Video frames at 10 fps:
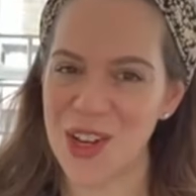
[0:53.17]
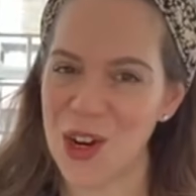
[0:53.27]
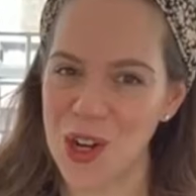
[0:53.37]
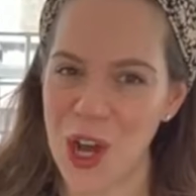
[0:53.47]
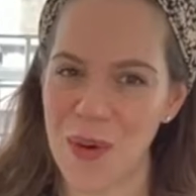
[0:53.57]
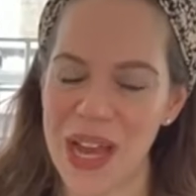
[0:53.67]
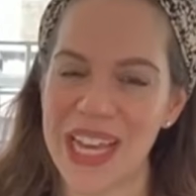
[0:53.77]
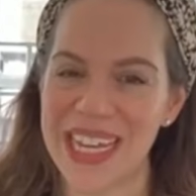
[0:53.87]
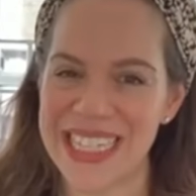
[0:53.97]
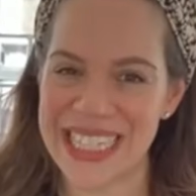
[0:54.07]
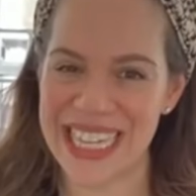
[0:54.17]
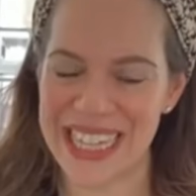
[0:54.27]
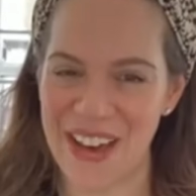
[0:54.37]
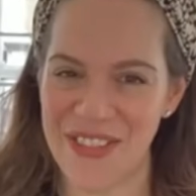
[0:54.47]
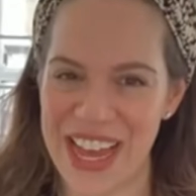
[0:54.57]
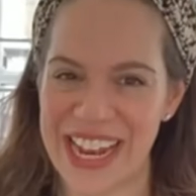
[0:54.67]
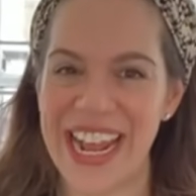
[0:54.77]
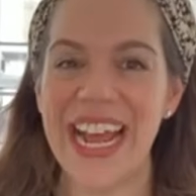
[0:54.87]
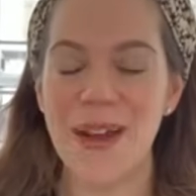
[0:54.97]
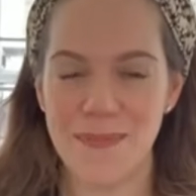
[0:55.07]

You're going to love it.